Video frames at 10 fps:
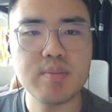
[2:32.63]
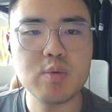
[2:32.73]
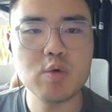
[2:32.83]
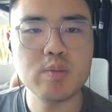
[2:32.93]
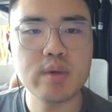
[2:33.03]

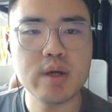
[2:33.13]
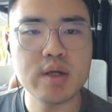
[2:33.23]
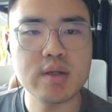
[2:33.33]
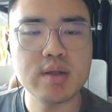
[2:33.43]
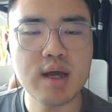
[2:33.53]
boom
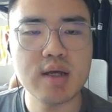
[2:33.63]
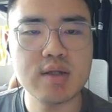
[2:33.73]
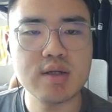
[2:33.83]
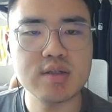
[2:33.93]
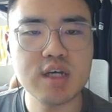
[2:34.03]
in
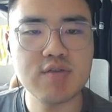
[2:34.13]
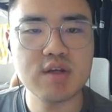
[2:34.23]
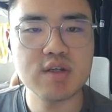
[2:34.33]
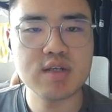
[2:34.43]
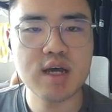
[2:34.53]
1970s